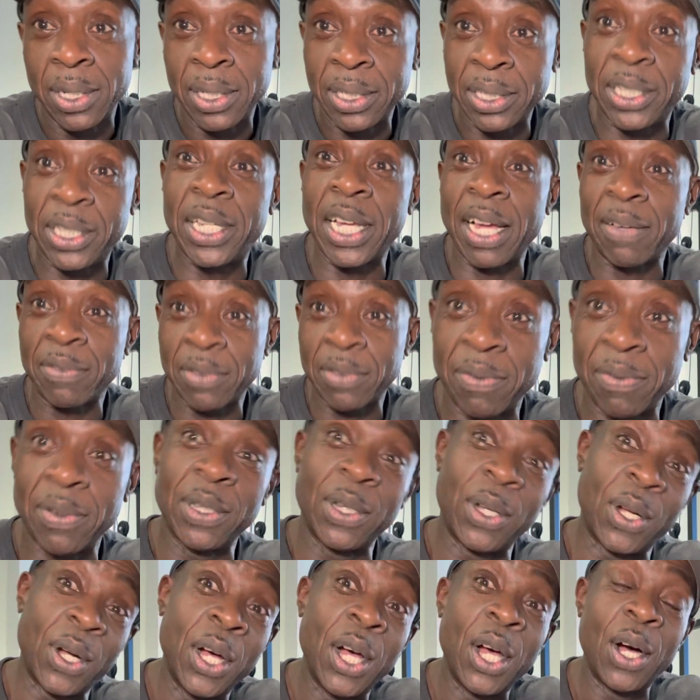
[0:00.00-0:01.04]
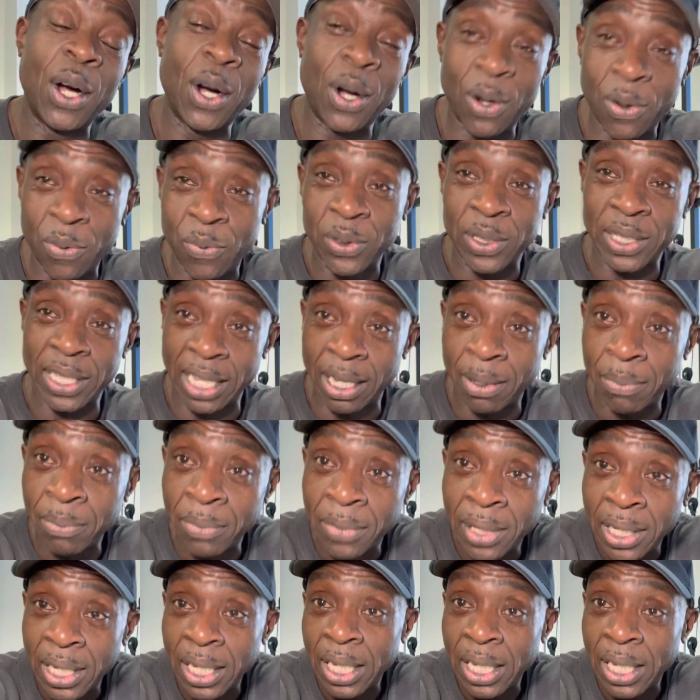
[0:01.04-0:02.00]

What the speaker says: You'd have lot over them.